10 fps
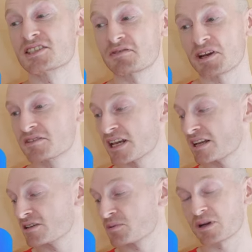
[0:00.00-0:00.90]
seven out of
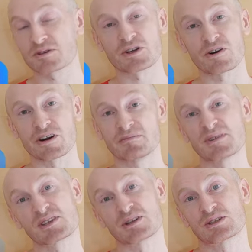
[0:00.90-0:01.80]
ten is what I'll score it.
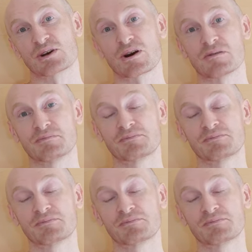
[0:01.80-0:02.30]
It's a good score.